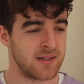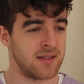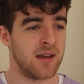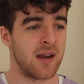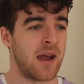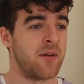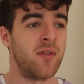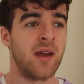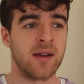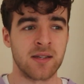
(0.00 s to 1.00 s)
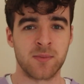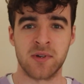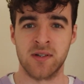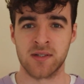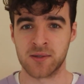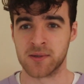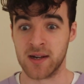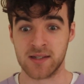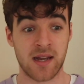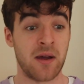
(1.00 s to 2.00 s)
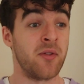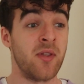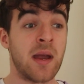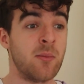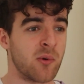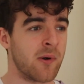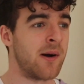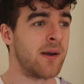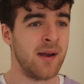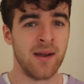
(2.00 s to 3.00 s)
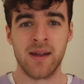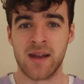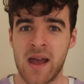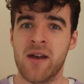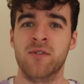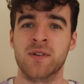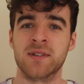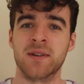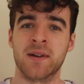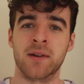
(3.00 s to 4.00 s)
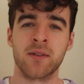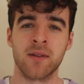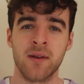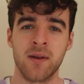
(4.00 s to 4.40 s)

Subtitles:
seeing how they experienced Christ, how they brought heaven to earth.